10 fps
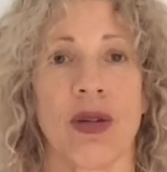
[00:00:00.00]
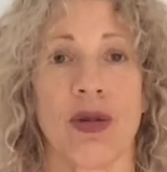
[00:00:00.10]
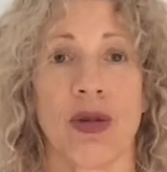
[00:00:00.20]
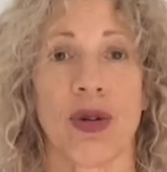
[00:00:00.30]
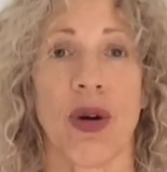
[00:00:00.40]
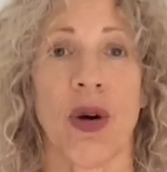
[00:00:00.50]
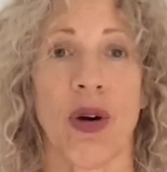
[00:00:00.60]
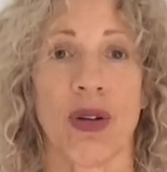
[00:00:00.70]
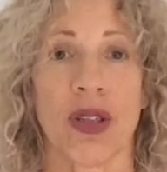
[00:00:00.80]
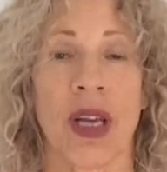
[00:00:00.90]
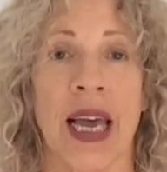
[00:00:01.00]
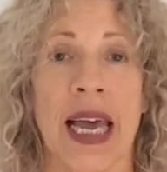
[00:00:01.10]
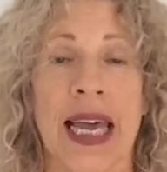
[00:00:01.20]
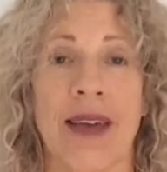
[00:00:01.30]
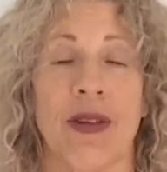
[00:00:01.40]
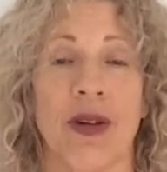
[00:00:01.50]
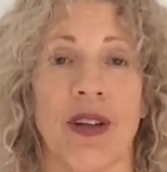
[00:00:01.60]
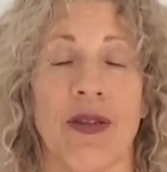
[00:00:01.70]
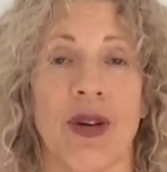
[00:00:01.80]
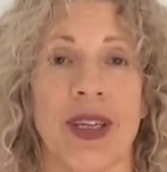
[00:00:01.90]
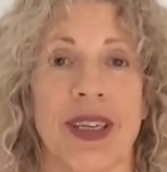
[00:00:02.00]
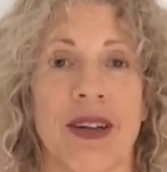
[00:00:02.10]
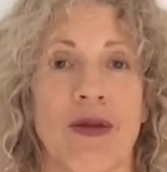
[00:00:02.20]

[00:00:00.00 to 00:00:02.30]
Do not, if you can avoid it,